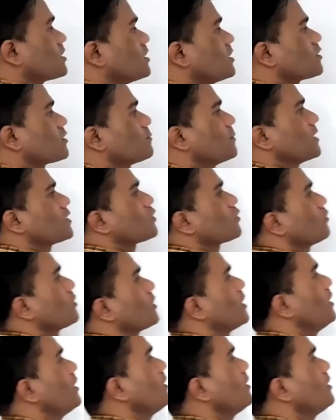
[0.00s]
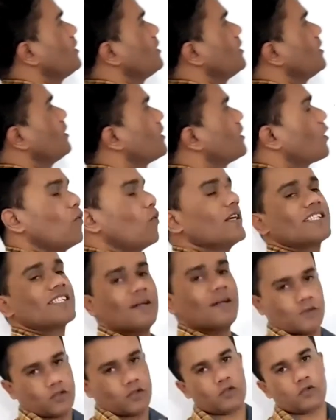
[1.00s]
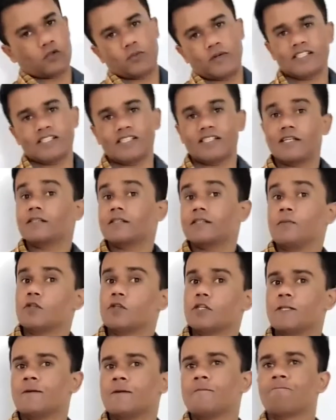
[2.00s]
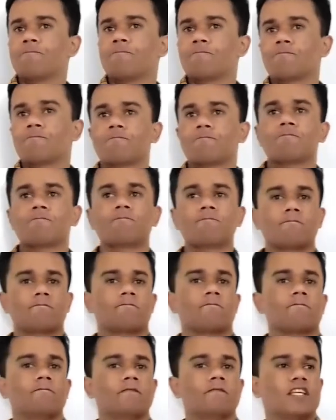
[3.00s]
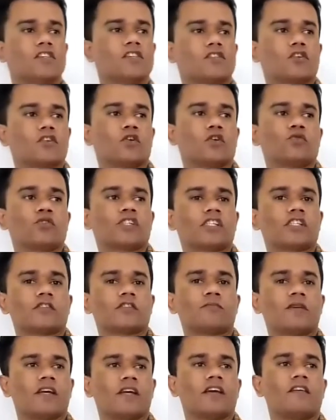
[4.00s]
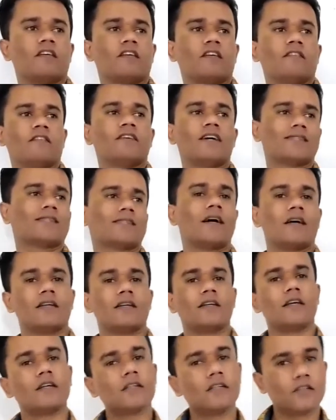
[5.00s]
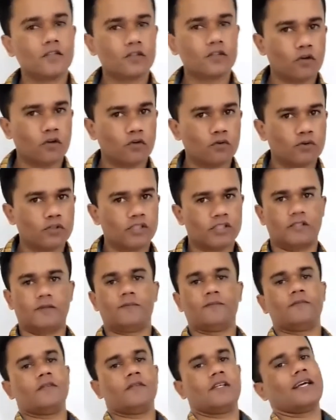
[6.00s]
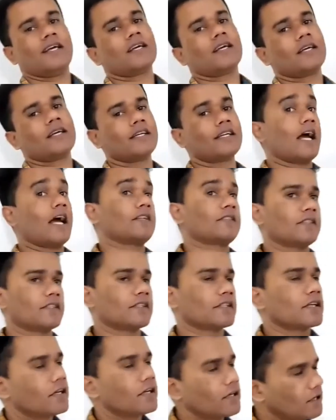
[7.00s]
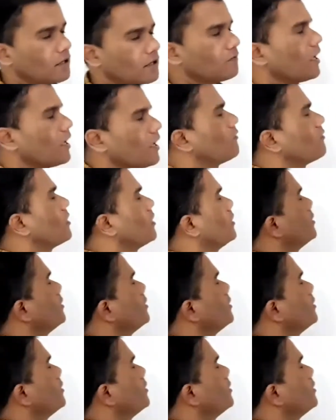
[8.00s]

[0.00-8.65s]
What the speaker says: based on then one assumption. So what is that assumption? These solutions behave as ideal solution. Like in gases, we have here